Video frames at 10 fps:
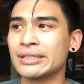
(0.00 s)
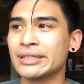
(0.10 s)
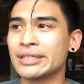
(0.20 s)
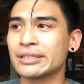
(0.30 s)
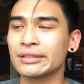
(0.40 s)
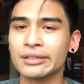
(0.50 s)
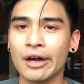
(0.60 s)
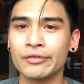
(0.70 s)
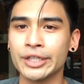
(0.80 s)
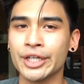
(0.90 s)
in this
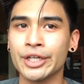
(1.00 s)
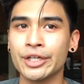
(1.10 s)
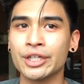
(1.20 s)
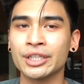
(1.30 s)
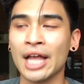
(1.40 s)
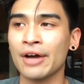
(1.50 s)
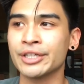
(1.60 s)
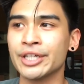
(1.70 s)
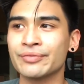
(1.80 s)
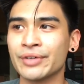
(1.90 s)
lovely
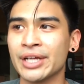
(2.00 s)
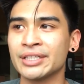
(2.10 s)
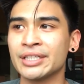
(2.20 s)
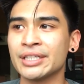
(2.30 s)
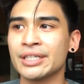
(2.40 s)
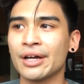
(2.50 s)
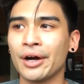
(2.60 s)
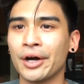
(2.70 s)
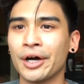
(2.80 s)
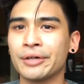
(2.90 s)
cloudy and rainy
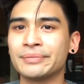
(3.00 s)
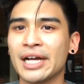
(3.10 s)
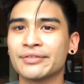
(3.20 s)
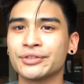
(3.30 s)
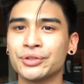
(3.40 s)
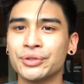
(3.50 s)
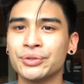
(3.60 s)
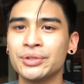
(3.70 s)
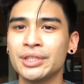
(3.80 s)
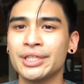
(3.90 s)

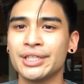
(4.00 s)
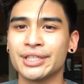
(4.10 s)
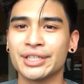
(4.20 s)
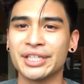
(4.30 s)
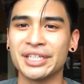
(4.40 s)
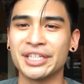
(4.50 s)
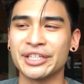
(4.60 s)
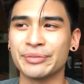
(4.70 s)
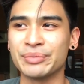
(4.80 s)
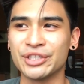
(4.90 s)
afternoon here
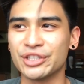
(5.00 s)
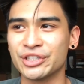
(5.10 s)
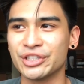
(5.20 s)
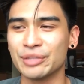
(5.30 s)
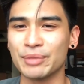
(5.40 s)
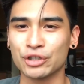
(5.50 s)
in BGC,